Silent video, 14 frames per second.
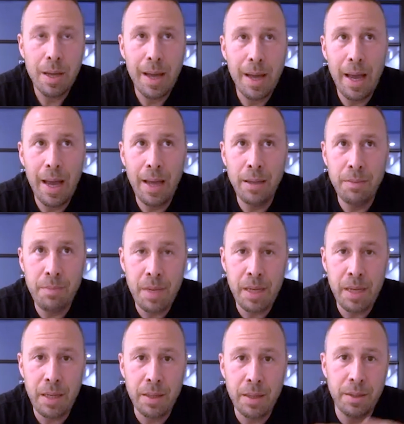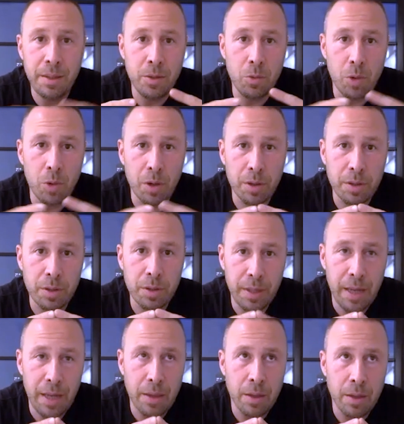and me that didn't work
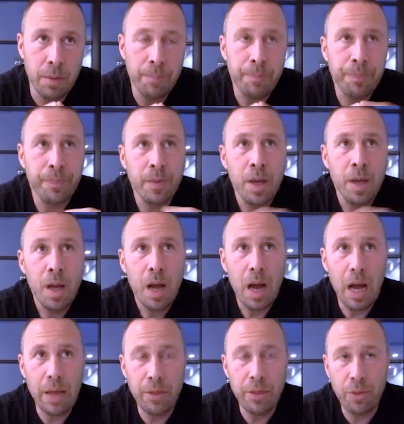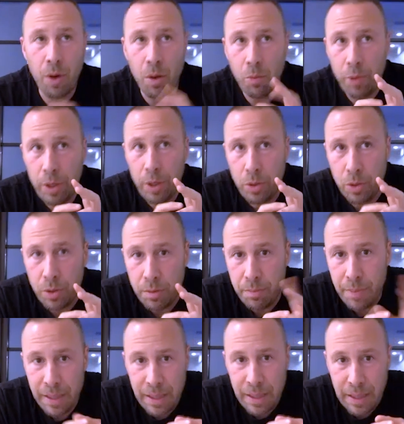together, I thought we could
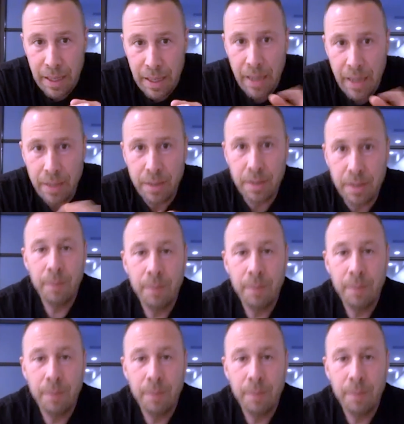mitigate.